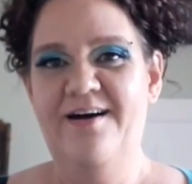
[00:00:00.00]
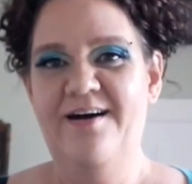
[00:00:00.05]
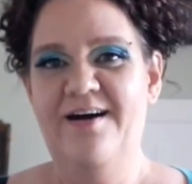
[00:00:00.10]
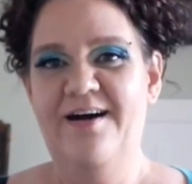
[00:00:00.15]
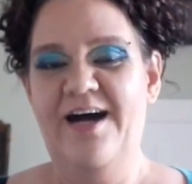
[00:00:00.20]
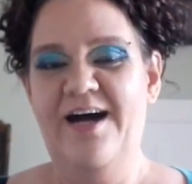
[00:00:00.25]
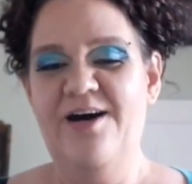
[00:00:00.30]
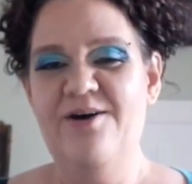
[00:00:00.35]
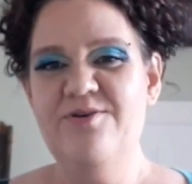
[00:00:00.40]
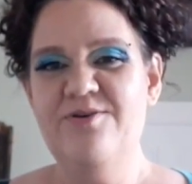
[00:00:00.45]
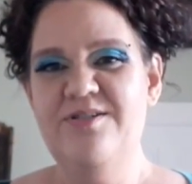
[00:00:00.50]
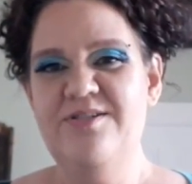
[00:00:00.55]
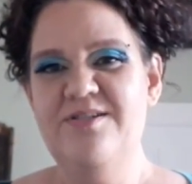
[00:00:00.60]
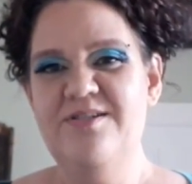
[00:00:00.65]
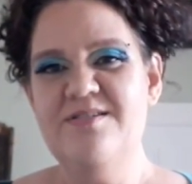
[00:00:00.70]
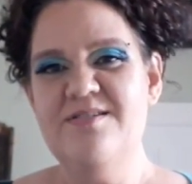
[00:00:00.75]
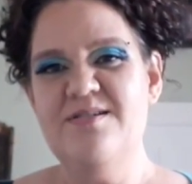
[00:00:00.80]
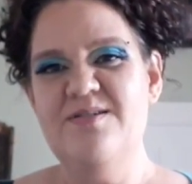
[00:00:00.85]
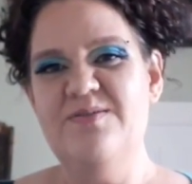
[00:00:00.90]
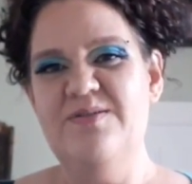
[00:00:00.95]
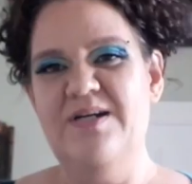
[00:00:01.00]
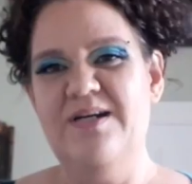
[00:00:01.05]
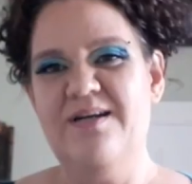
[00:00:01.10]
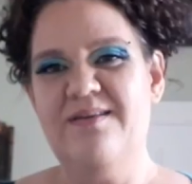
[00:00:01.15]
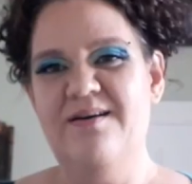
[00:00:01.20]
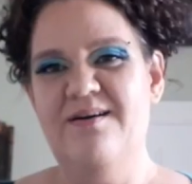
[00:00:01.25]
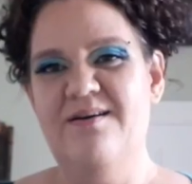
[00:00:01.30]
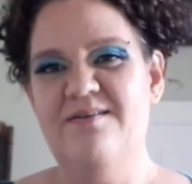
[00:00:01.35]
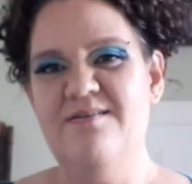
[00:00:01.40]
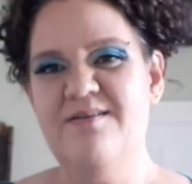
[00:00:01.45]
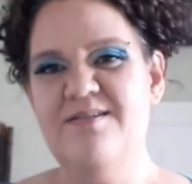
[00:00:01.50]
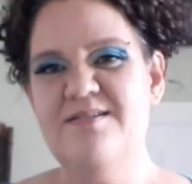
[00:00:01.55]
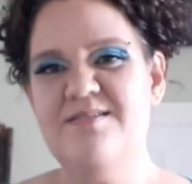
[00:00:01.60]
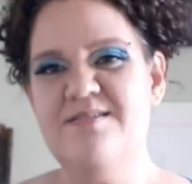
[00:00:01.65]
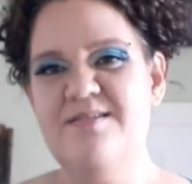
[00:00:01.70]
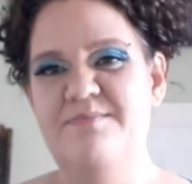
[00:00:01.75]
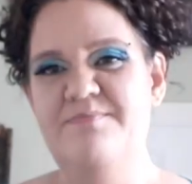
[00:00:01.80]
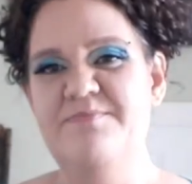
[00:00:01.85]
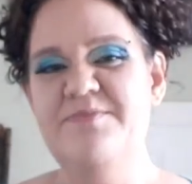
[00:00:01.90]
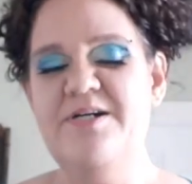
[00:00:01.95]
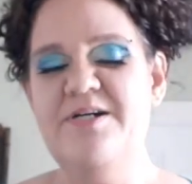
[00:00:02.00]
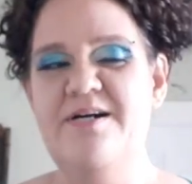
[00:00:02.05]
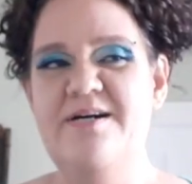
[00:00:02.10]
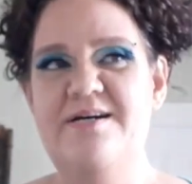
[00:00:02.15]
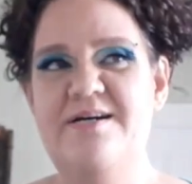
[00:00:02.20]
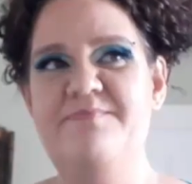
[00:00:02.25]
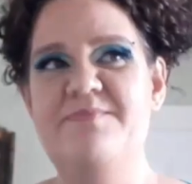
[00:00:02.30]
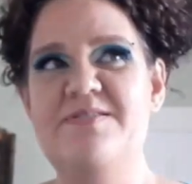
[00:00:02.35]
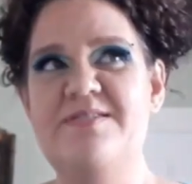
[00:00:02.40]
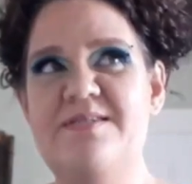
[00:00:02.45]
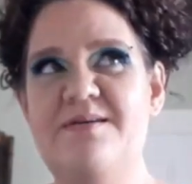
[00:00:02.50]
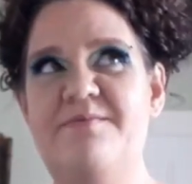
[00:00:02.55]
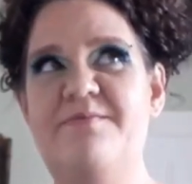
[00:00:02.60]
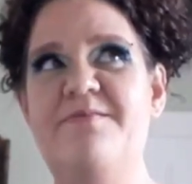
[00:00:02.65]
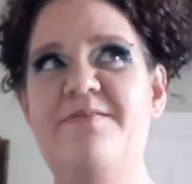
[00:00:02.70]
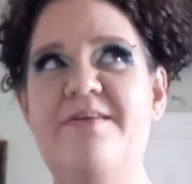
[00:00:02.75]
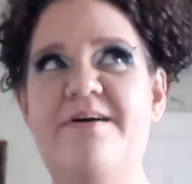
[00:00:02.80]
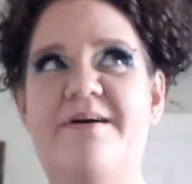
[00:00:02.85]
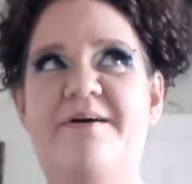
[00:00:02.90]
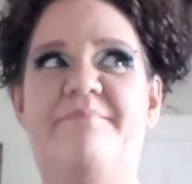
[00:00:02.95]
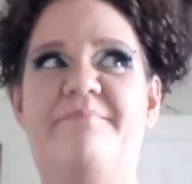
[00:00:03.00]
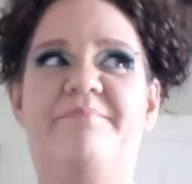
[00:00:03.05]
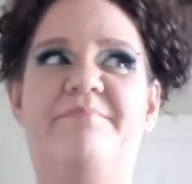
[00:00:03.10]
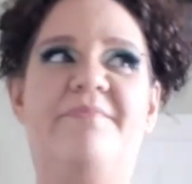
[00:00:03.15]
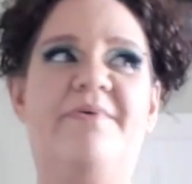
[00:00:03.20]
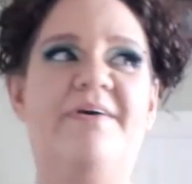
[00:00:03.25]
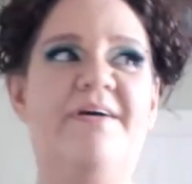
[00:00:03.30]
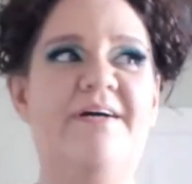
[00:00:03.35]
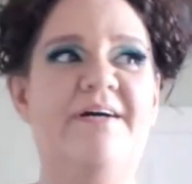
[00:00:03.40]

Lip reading: How good does it work, though? Because sometimes some of them